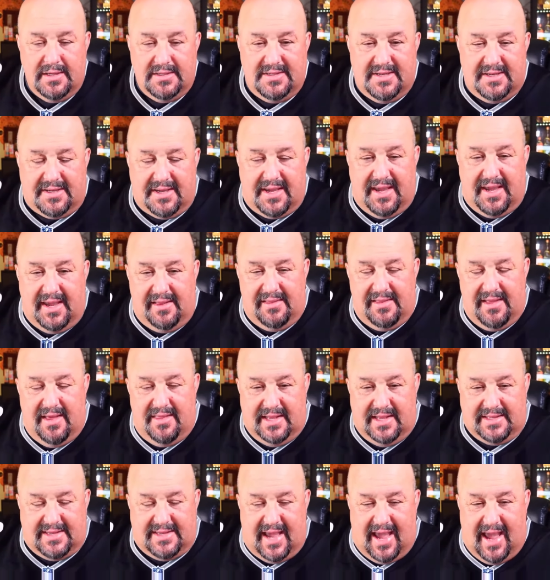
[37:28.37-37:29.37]

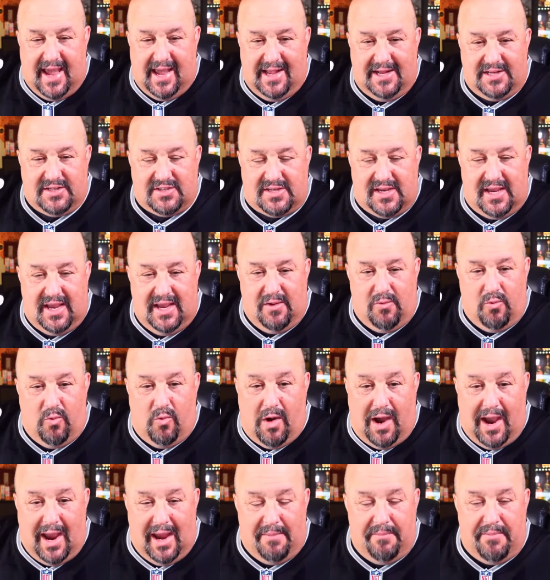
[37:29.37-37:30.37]
tequila that's aged in
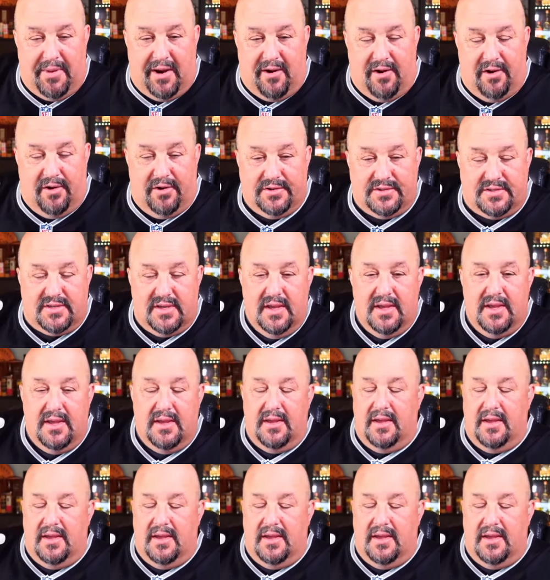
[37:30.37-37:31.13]
wine barrels